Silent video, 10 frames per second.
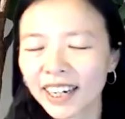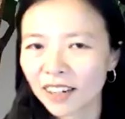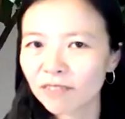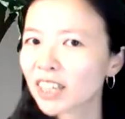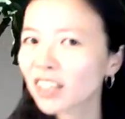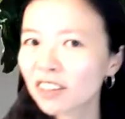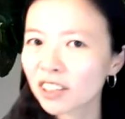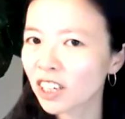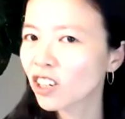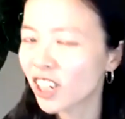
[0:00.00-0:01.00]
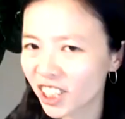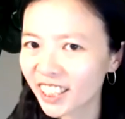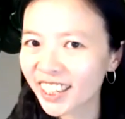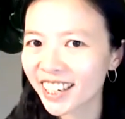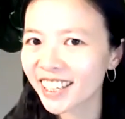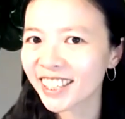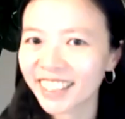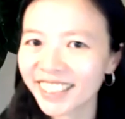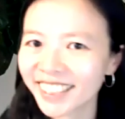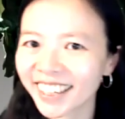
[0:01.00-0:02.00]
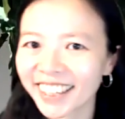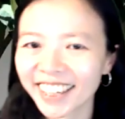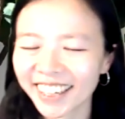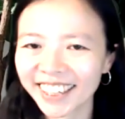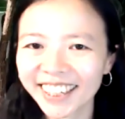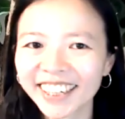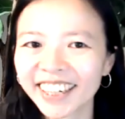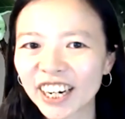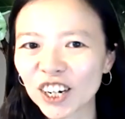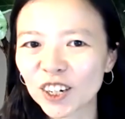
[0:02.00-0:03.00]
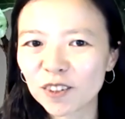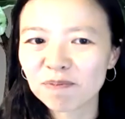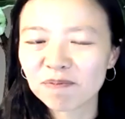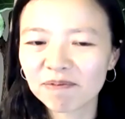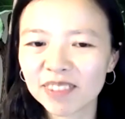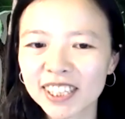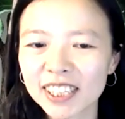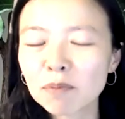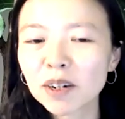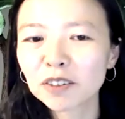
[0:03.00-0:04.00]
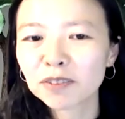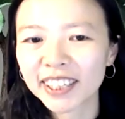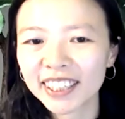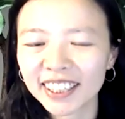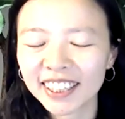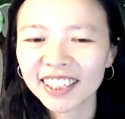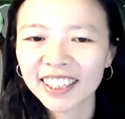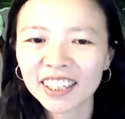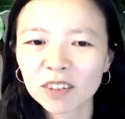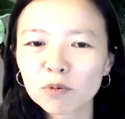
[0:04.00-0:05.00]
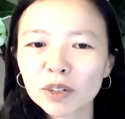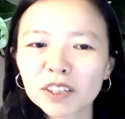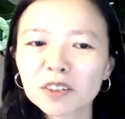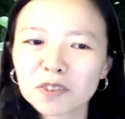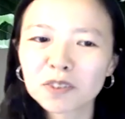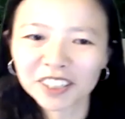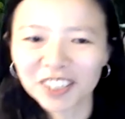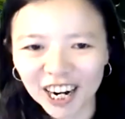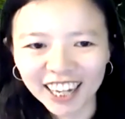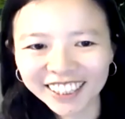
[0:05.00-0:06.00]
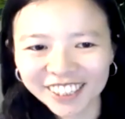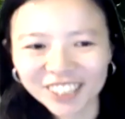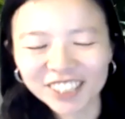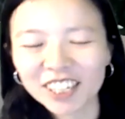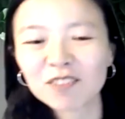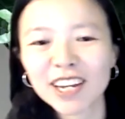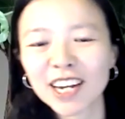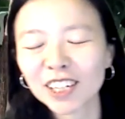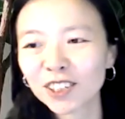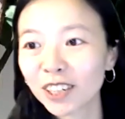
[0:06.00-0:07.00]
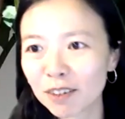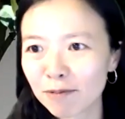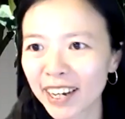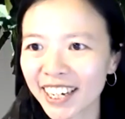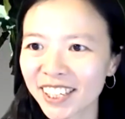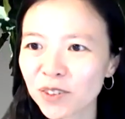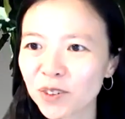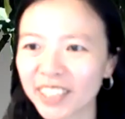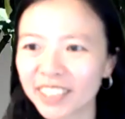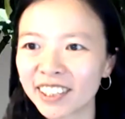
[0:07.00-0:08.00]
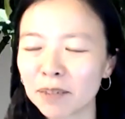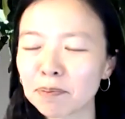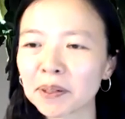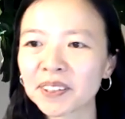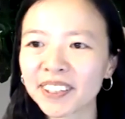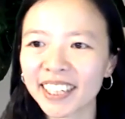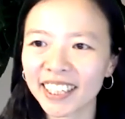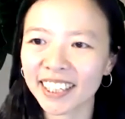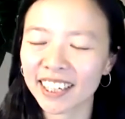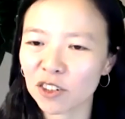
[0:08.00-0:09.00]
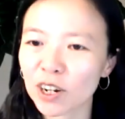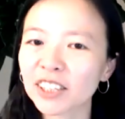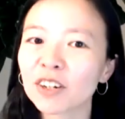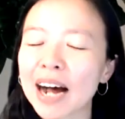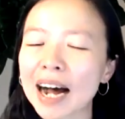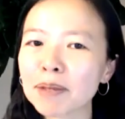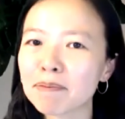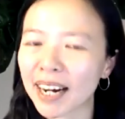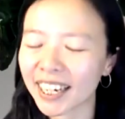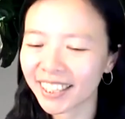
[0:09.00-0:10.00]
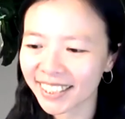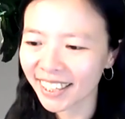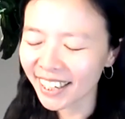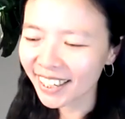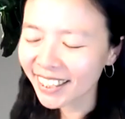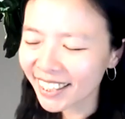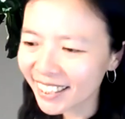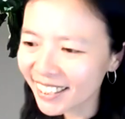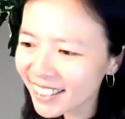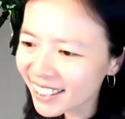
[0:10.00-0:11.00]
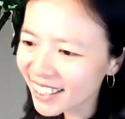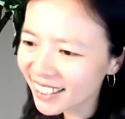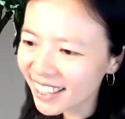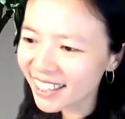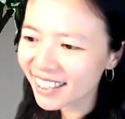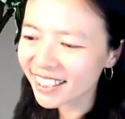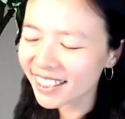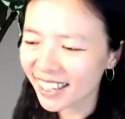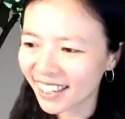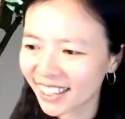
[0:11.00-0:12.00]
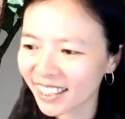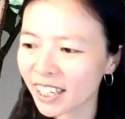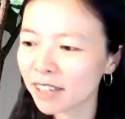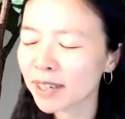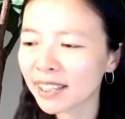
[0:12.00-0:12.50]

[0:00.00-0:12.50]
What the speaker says: very good question, as these are like some of the real world challenges that we actually face when deploying and trying to optimize these DNNs given